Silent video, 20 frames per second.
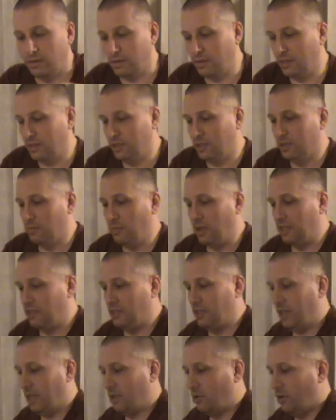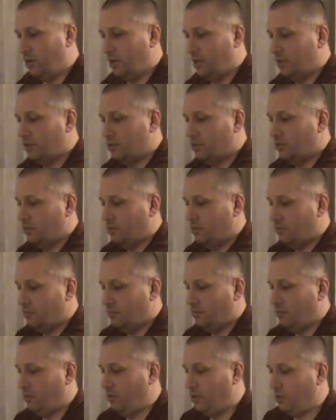this is my take on it. So
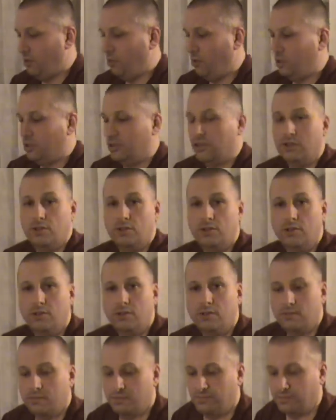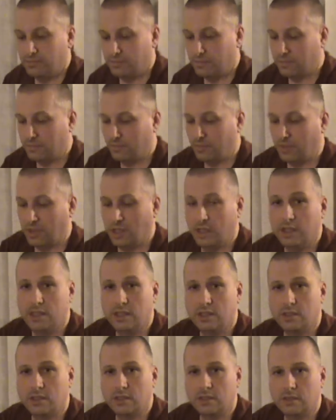what you want to do
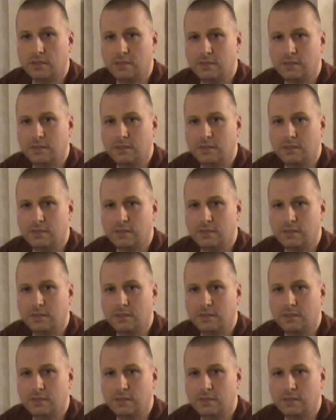is